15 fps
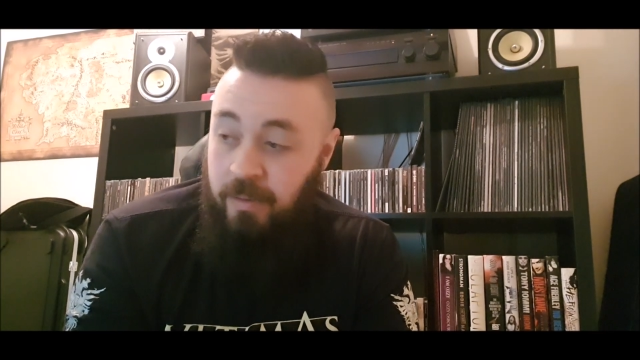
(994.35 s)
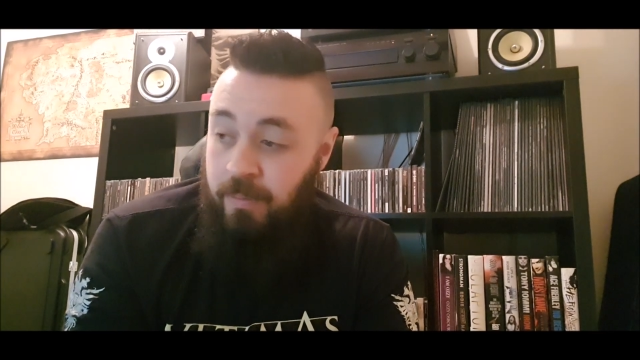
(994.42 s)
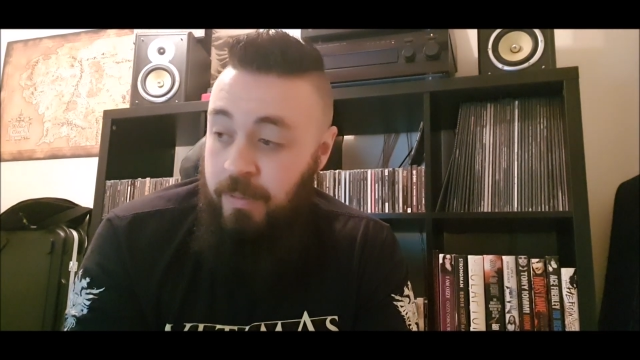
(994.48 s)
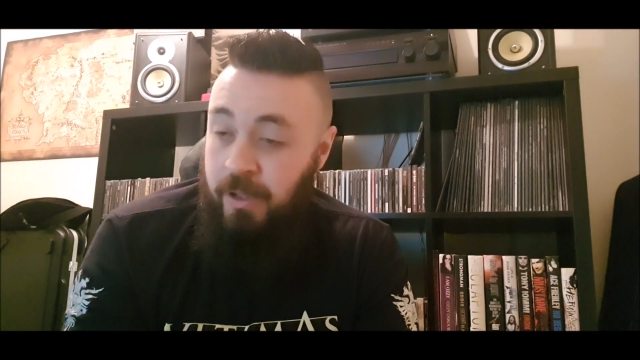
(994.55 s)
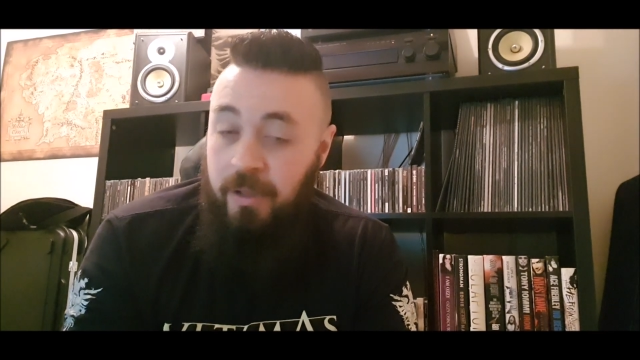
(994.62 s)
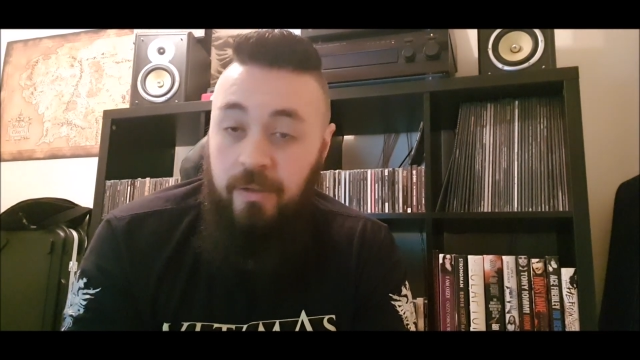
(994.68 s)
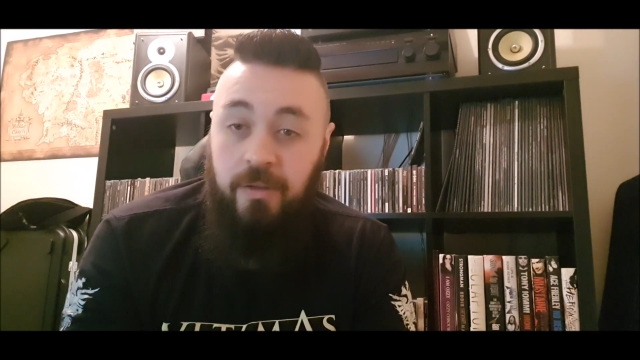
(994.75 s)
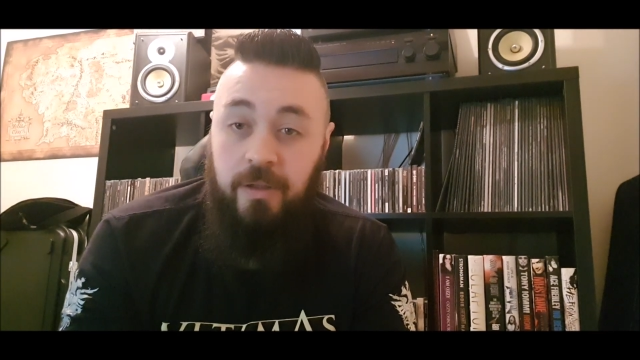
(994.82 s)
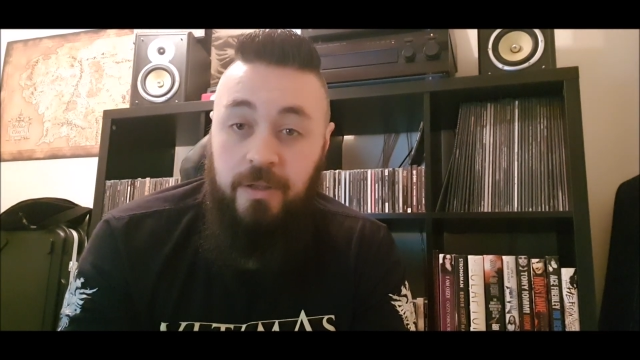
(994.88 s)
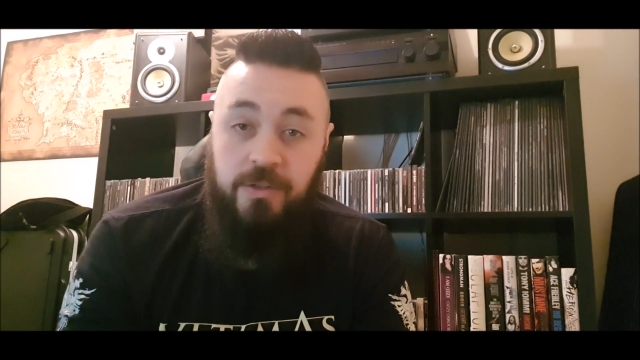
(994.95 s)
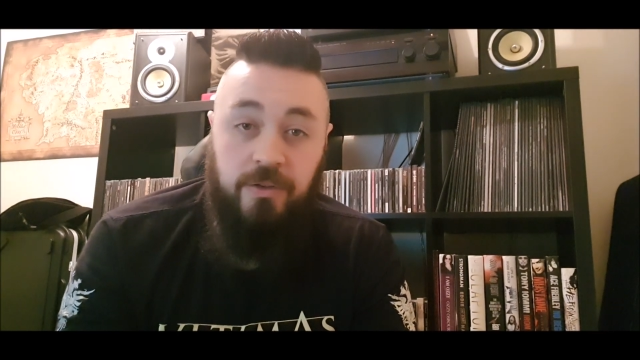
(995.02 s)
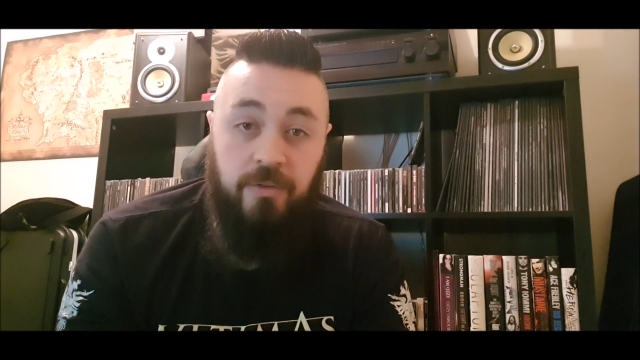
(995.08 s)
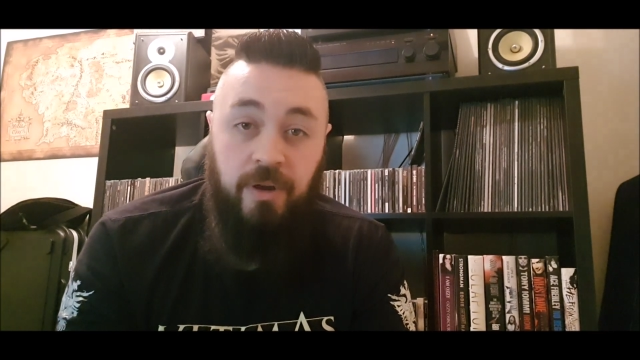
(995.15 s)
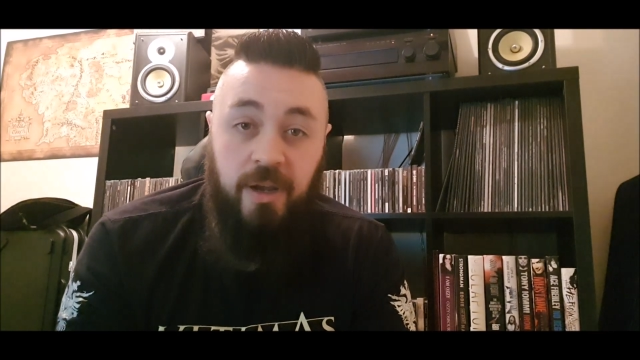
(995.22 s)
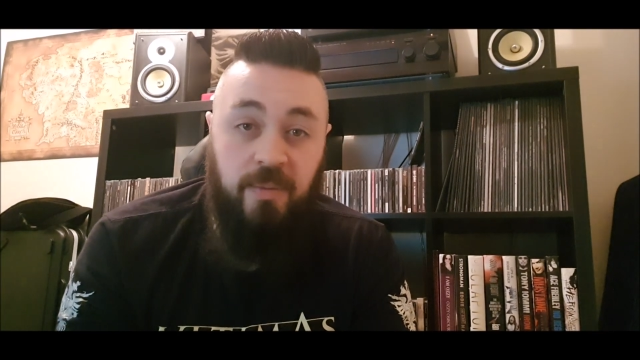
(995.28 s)
But it's
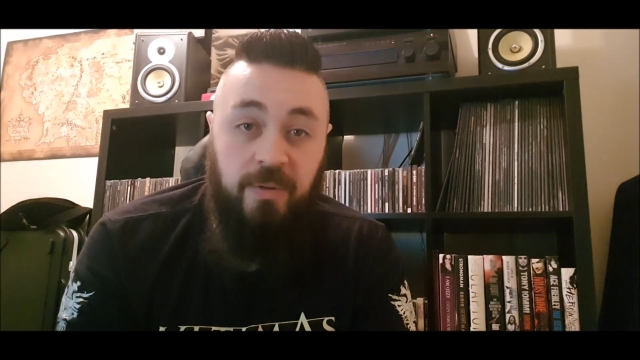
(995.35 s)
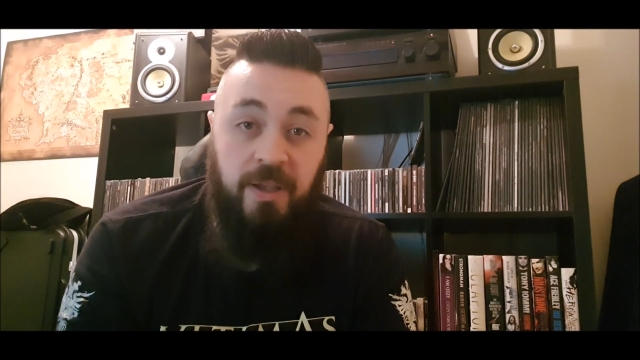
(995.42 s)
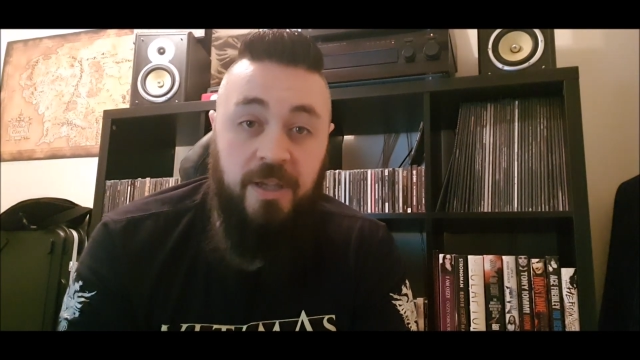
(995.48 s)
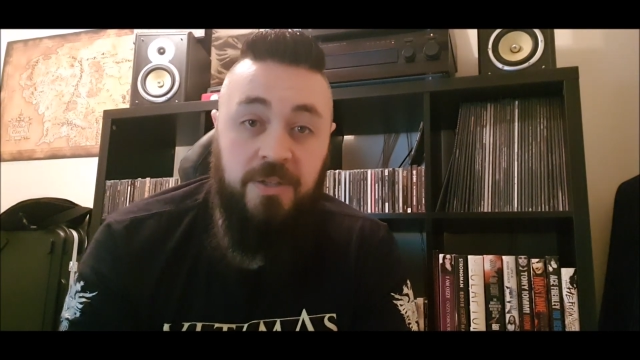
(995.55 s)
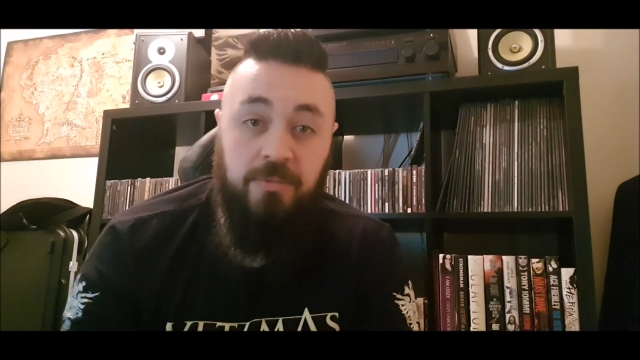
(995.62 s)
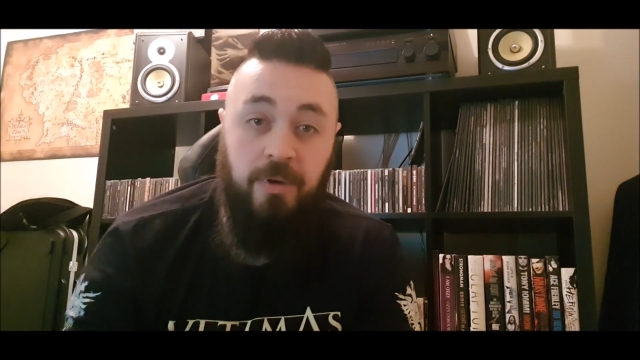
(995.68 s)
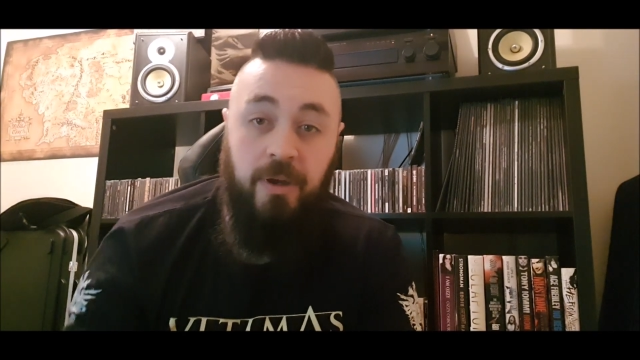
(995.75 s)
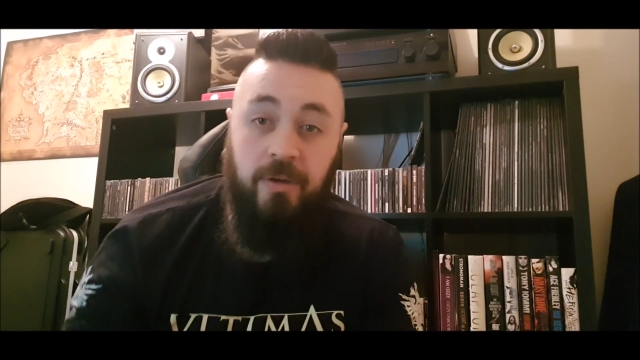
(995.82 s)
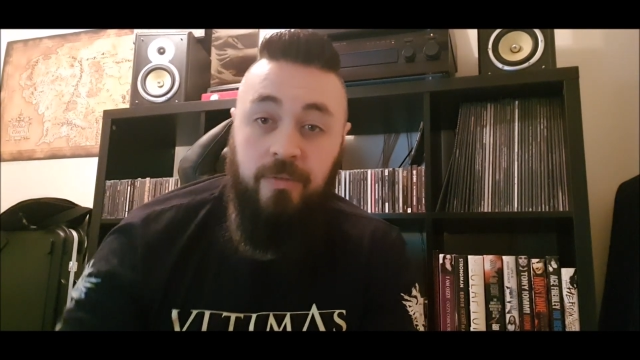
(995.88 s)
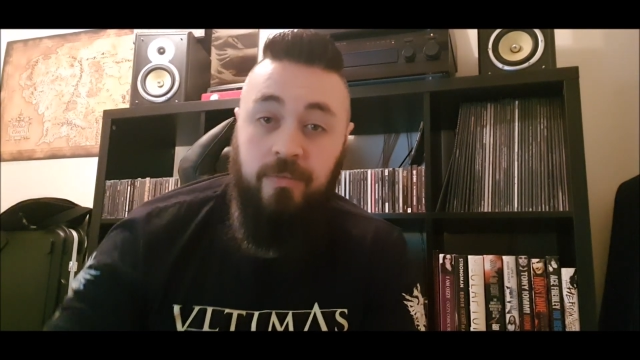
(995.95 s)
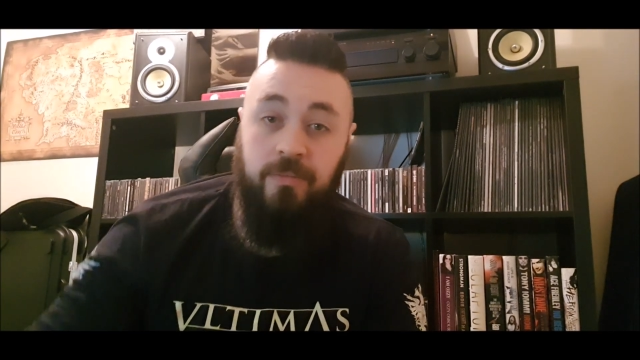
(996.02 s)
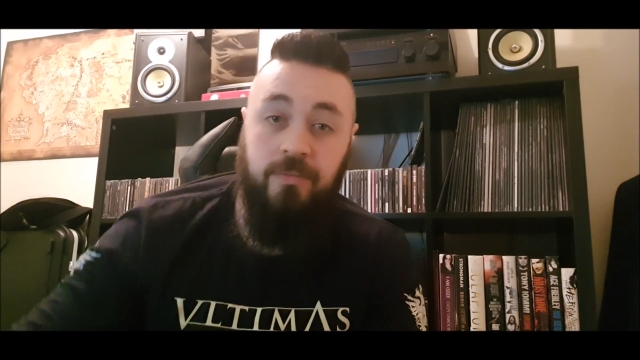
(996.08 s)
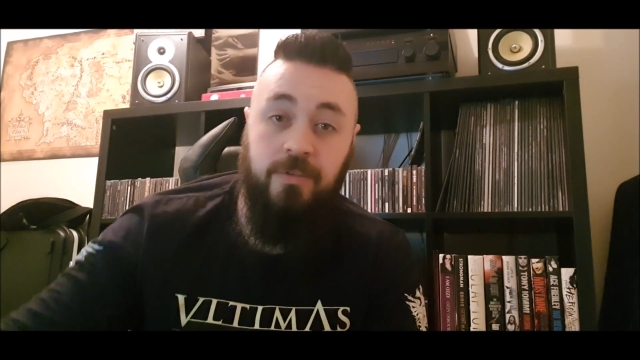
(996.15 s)
alright, it plays well.